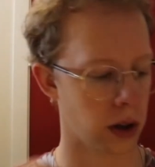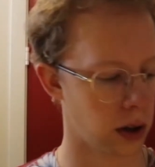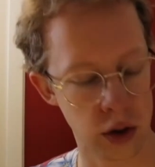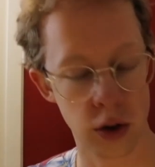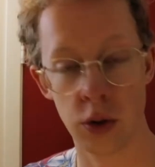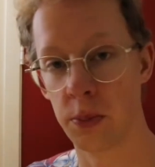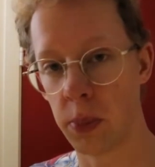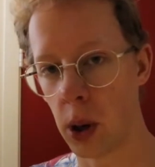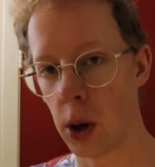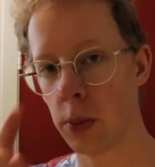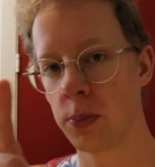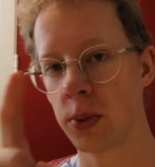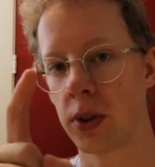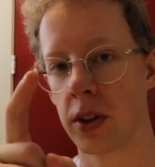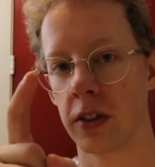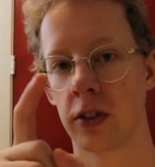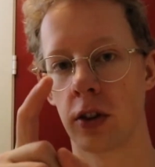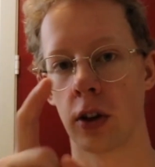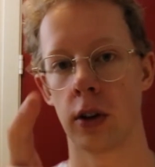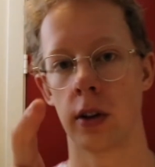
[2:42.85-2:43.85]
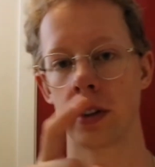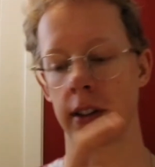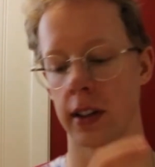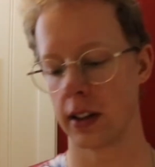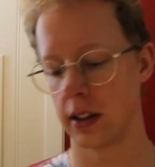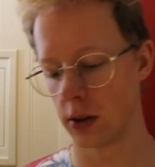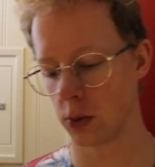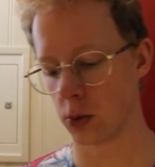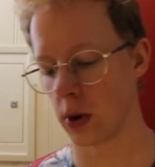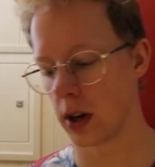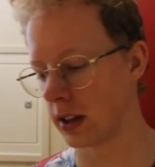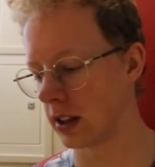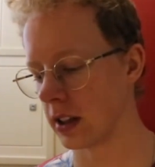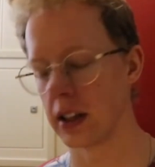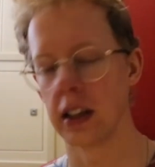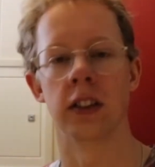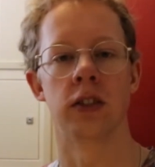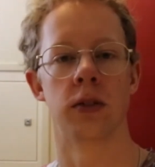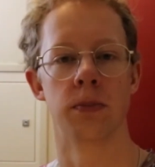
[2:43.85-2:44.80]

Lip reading: You pop the salt in when it's